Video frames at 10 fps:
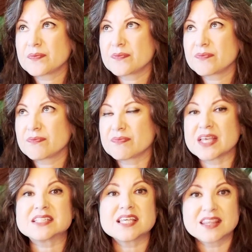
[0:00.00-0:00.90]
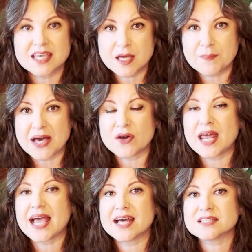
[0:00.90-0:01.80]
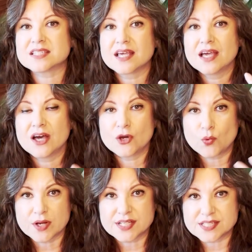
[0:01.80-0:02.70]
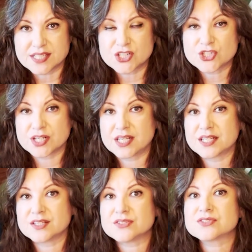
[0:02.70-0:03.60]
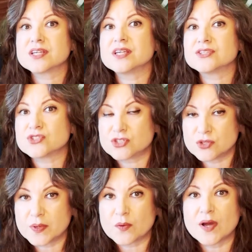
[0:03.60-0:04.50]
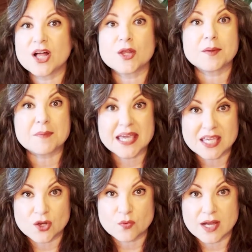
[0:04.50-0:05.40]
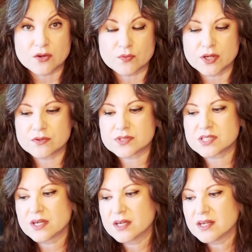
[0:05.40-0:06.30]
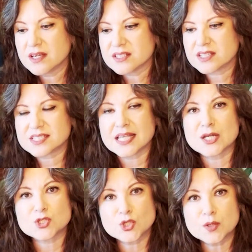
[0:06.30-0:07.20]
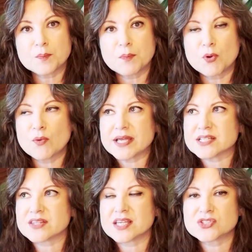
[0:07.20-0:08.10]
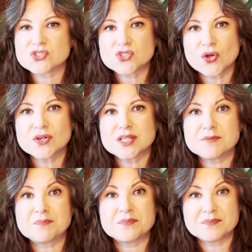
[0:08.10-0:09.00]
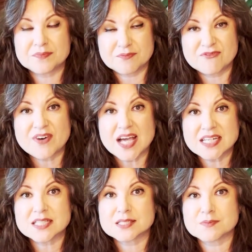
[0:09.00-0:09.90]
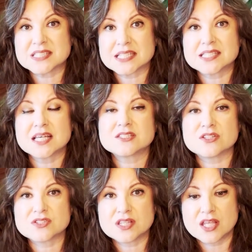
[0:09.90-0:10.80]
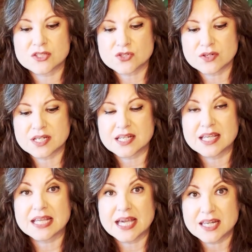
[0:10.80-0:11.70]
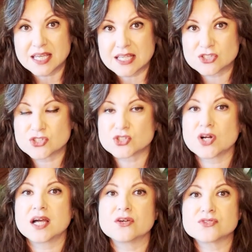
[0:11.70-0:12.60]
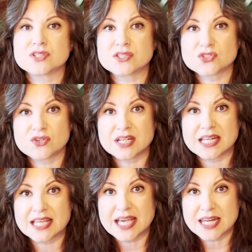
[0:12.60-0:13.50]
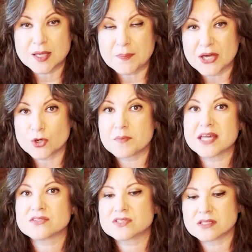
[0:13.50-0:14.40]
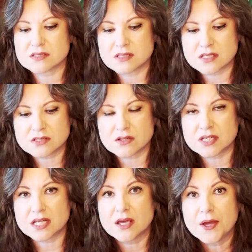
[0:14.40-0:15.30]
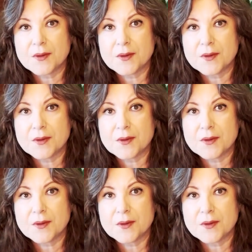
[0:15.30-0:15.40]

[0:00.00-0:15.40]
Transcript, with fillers: to think about as an organization is doing well and making ground roads. Because at a certain point, they started finding some successes and they started getting into trials. They started getting better medicines. They started